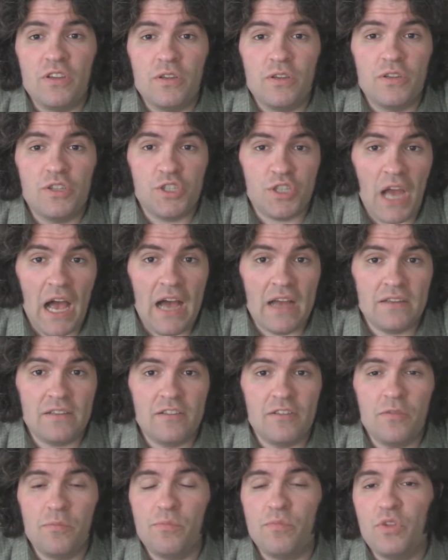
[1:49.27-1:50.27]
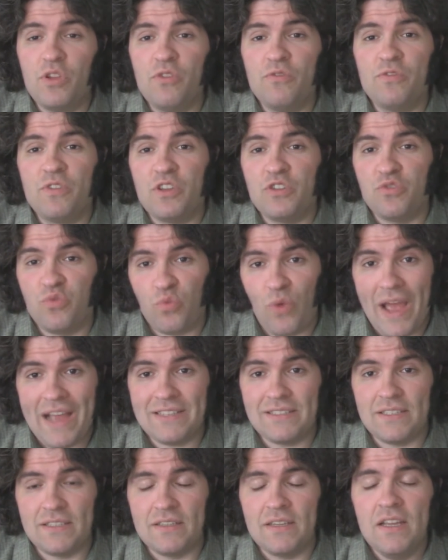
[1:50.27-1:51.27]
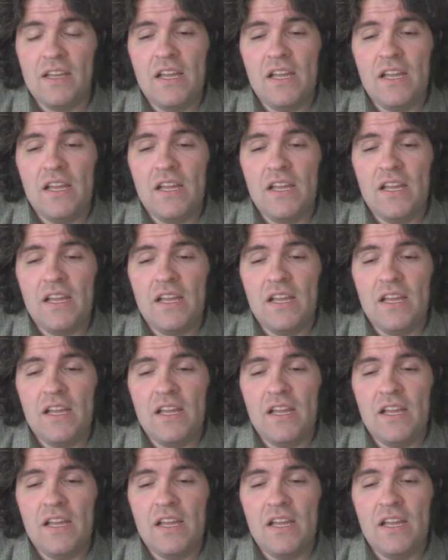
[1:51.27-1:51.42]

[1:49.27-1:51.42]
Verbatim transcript: shot beautifully directed